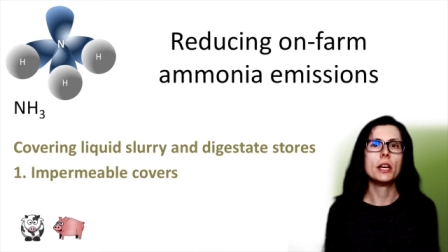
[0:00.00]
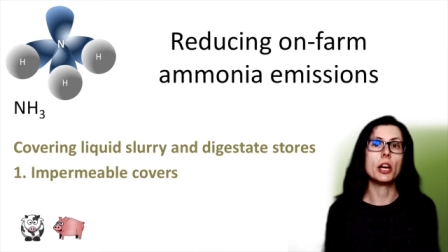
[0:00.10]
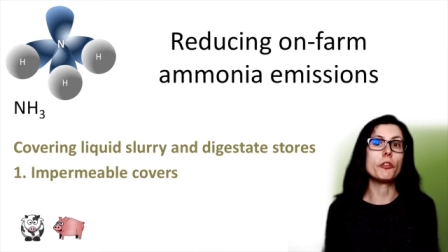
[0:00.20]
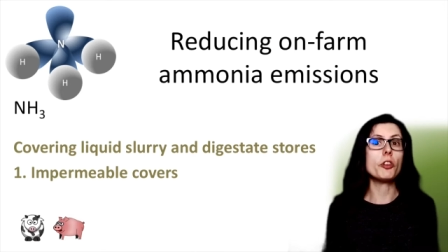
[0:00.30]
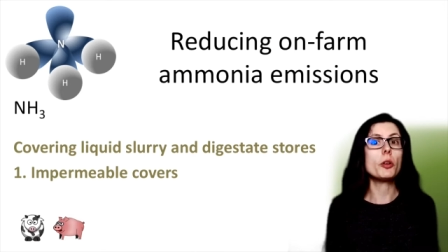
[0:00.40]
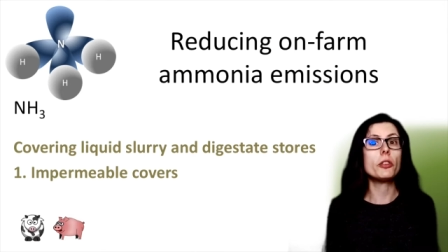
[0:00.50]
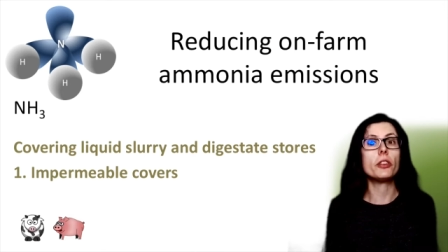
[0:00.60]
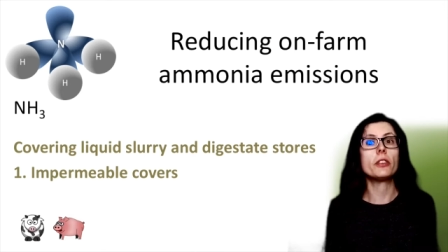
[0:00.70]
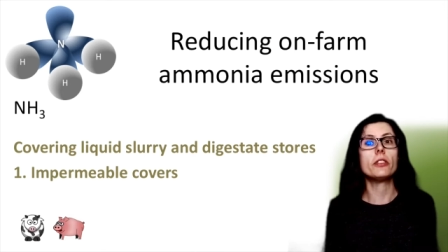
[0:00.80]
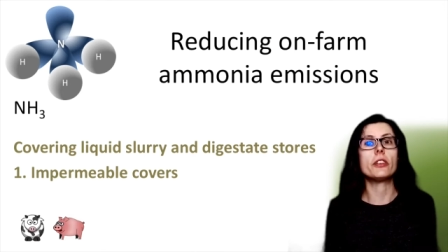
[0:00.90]
I'm
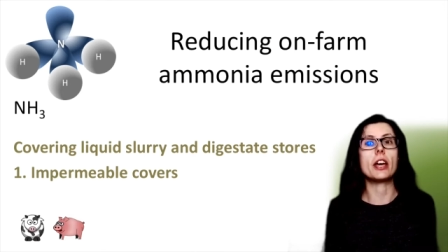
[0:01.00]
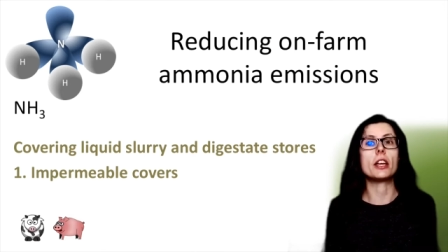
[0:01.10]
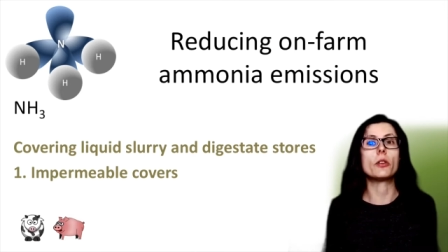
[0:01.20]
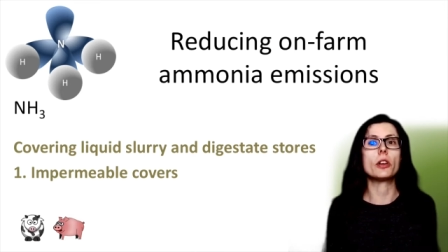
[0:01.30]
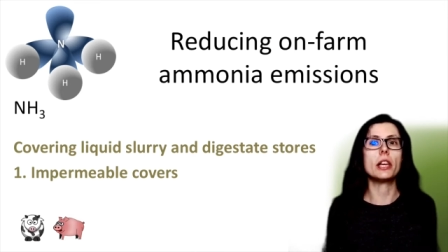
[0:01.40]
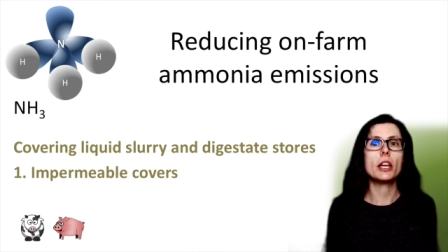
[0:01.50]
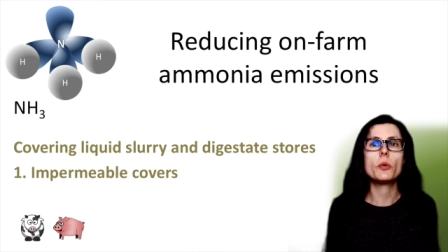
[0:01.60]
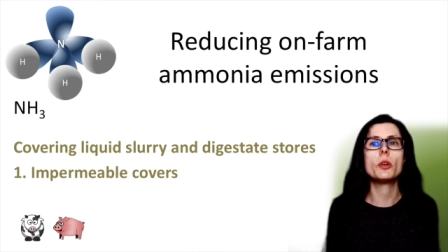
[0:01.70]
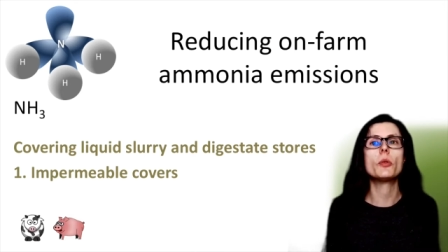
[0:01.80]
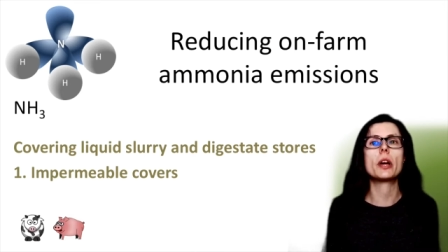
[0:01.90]
focusing today on
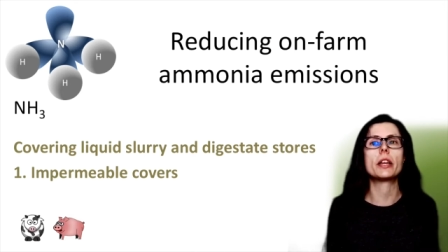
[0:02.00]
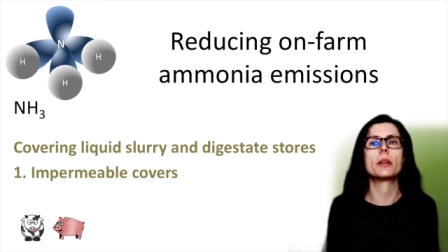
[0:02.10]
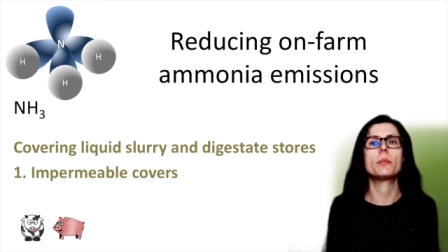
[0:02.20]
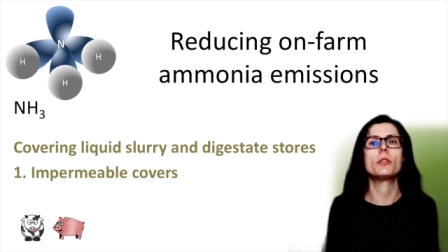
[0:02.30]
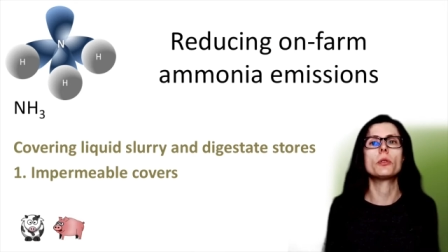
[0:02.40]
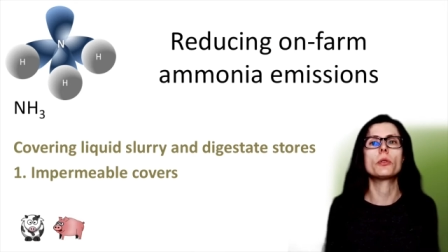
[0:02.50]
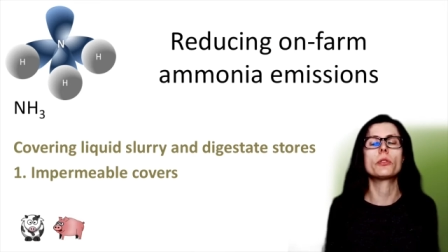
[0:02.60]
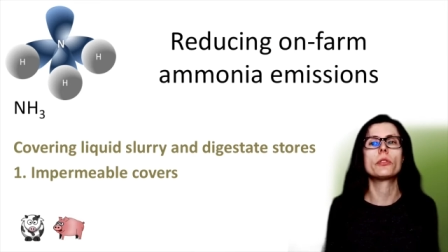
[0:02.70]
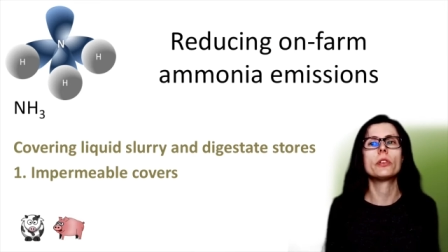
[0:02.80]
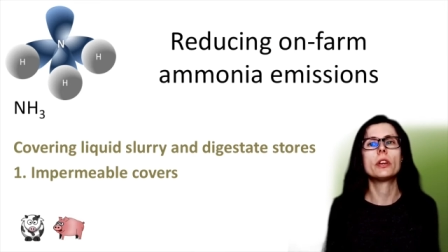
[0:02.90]
liquid organic
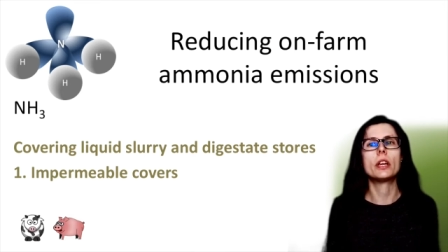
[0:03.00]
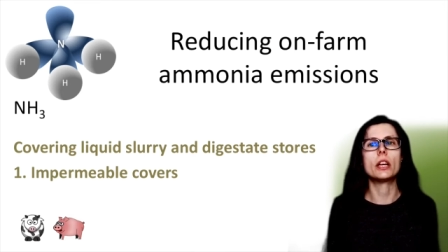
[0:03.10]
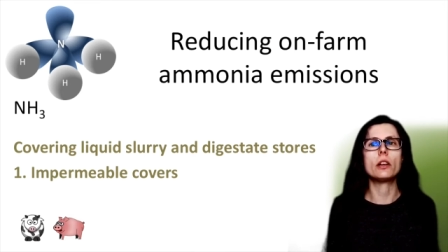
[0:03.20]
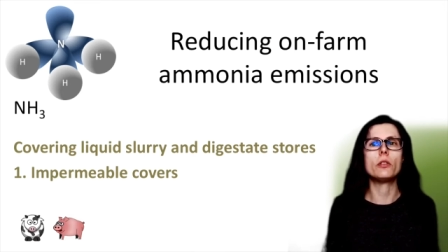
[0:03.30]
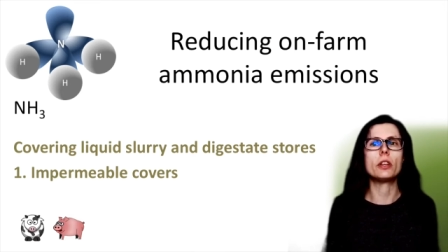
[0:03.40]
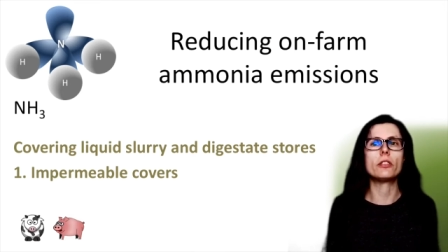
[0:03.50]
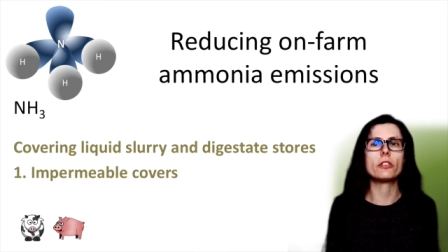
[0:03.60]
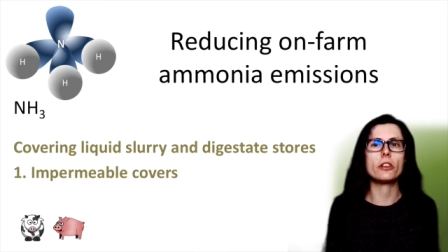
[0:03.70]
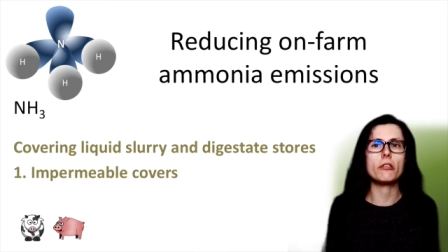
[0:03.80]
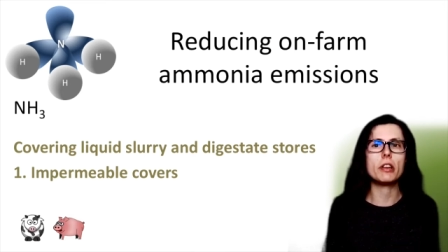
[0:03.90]
manures, including
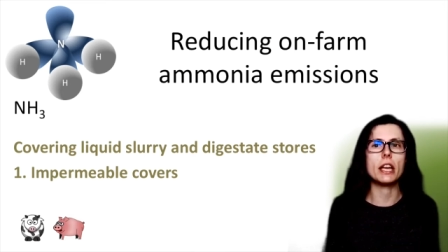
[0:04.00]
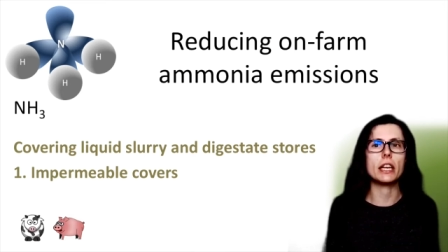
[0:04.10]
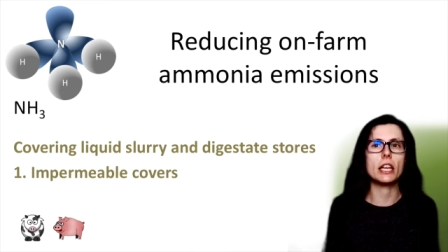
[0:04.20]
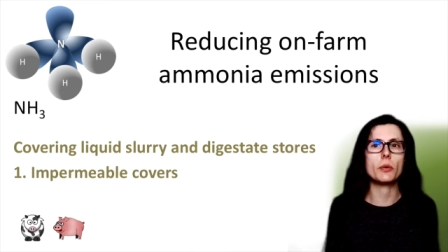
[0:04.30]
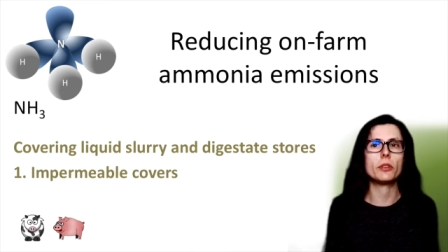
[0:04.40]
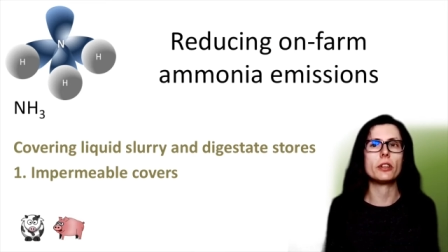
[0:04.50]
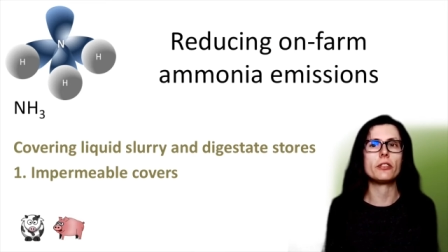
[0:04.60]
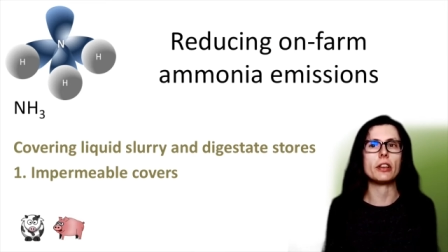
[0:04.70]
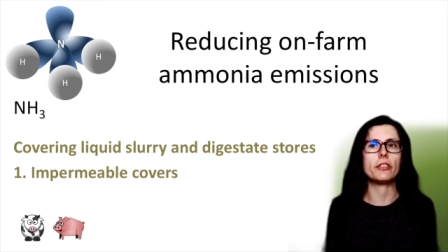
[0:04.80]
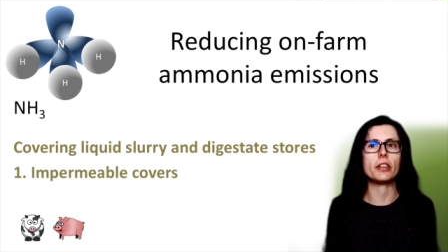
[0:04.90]
slurry and liquid
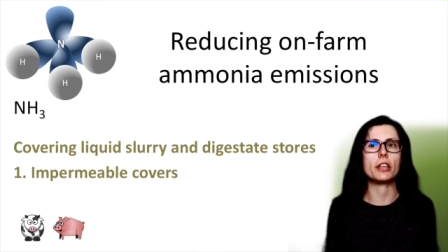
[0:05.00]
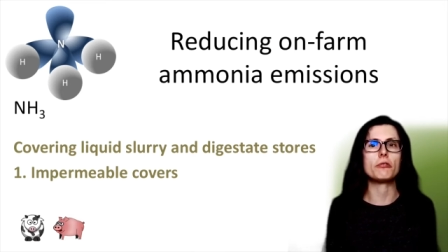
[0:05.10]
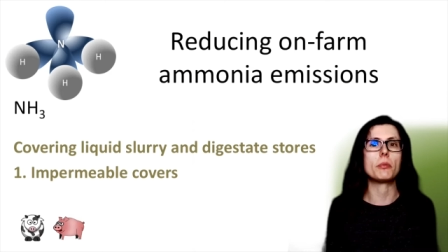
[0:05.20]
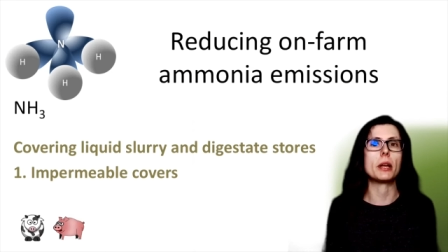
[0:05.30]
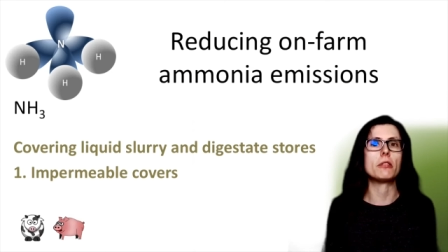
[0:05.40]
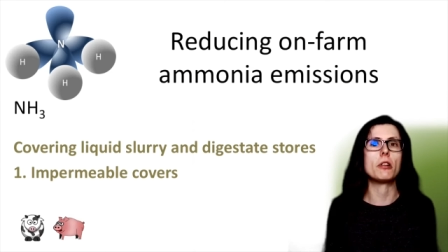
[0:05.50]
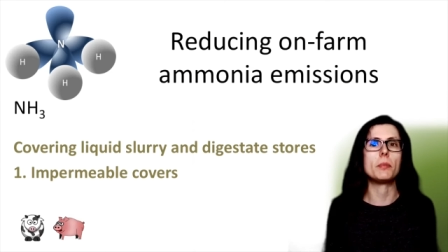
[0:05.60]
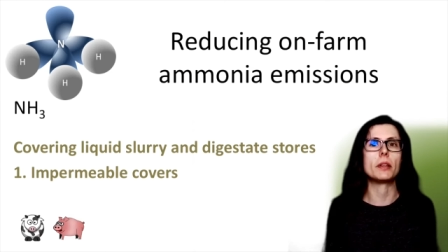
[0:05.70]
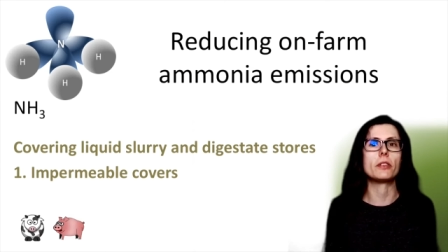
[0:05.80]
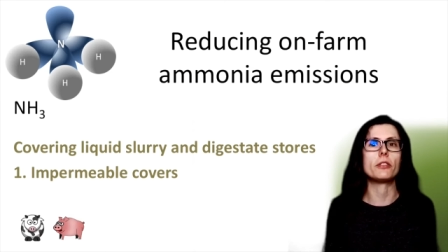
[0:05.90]
digestate from
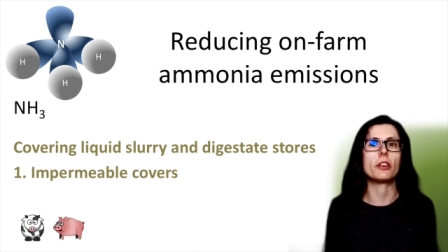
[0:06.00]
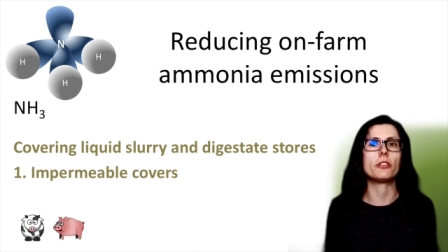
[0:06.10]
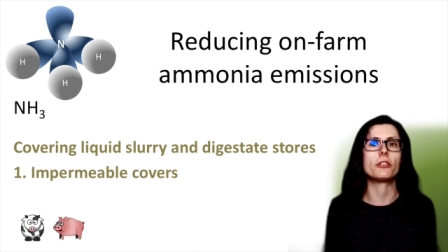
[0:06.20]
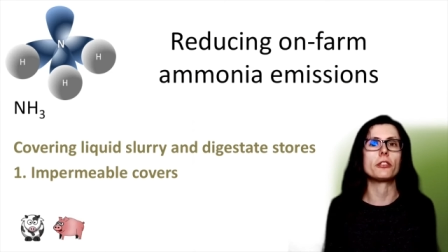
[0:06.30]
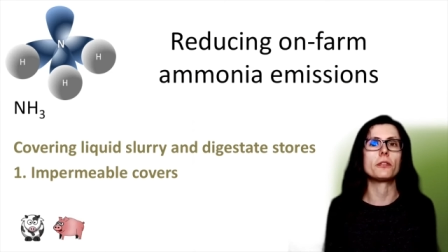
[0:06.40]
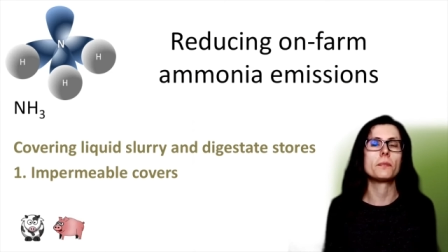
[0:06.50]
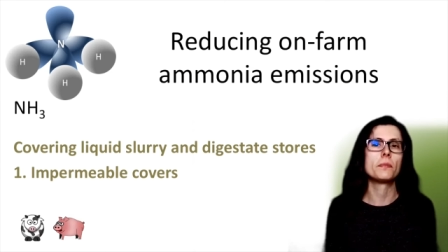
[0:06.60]
anaerobic digestion.